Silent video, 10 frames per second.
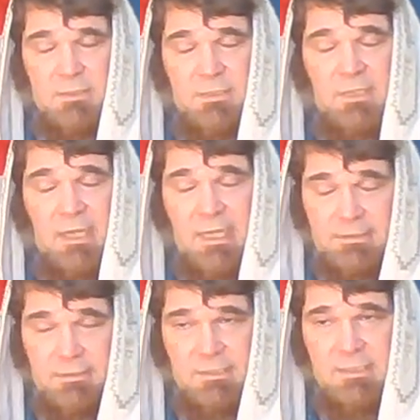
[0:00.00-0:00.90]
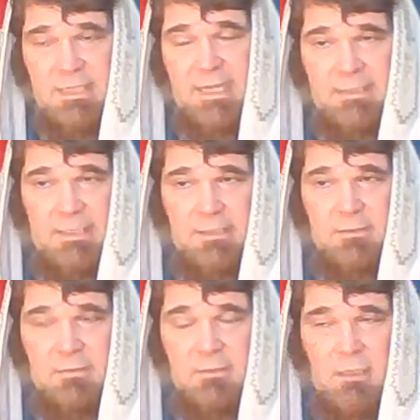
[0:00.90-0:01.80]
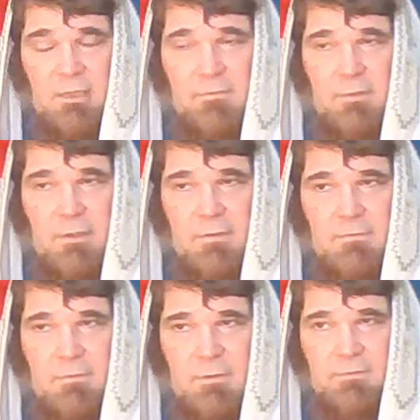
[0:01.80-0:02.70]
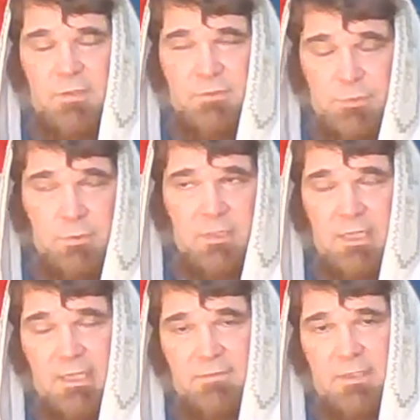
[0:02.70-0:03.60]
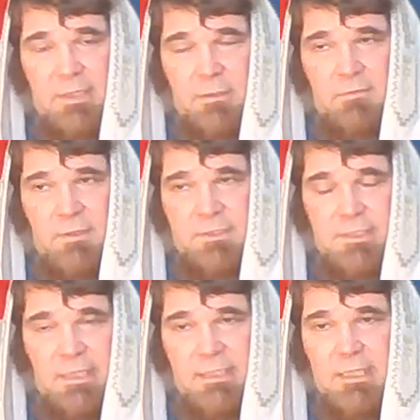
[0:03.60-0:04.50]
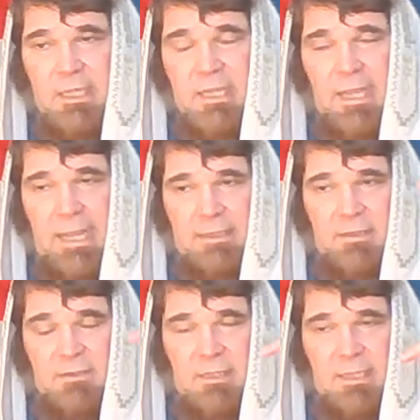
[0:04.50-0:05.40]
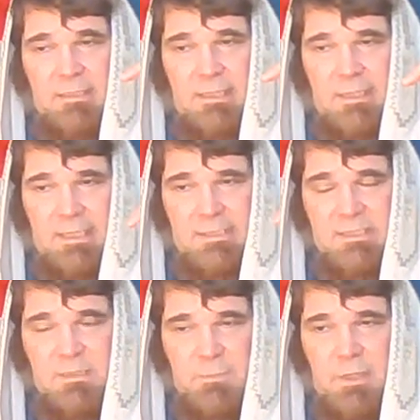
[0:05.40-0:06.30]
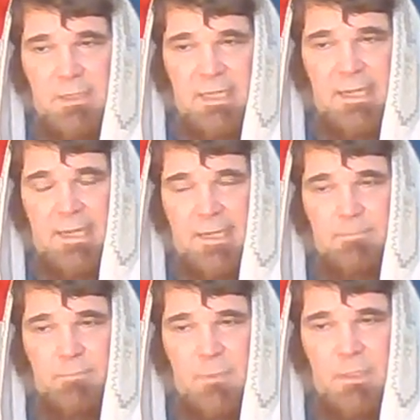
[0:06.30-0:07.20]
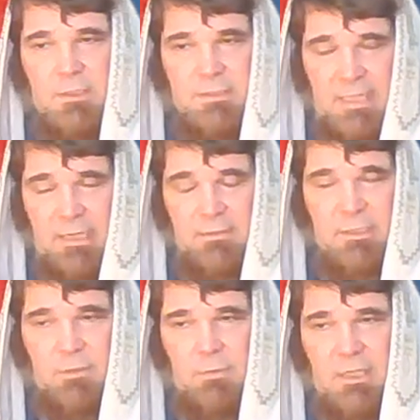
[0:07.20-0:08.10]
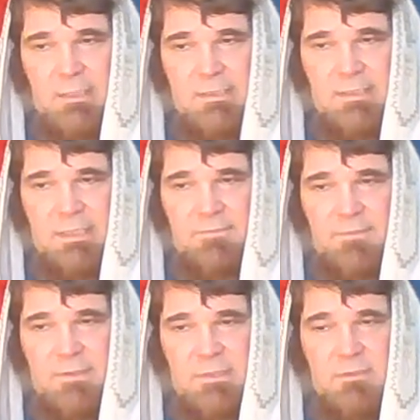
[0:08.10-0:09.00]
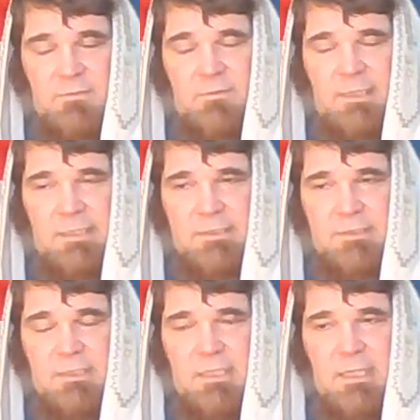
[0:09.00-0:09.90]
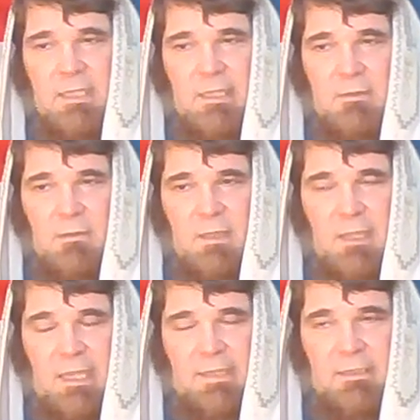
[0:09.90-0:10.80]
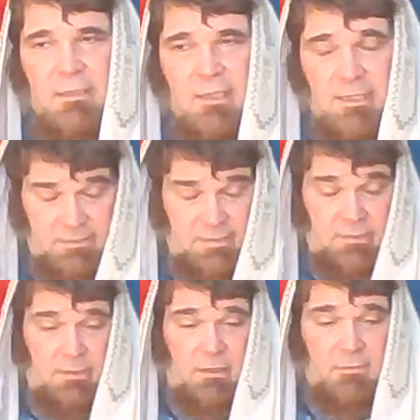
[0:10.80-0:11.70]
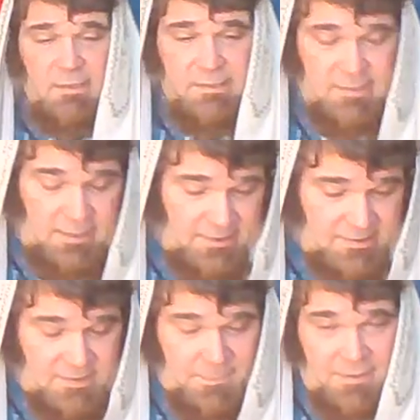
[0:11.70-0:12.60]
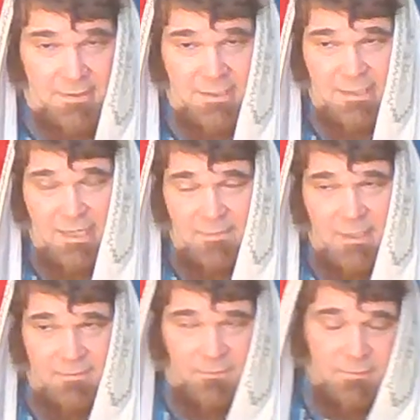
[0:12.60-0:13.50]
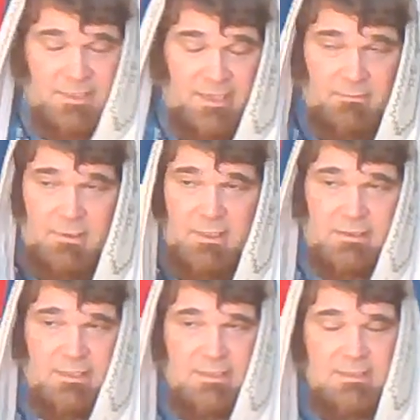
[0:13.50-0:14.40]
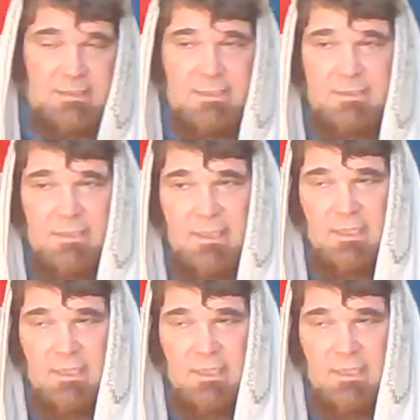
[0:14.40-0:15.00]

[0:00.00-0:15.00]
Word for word: to the understanding of, of, of the true God of the universe, yeah. And, the, and that his spirit came, died on the cross in a physical flesh. And he's always God's spirit, amen, from day one. It just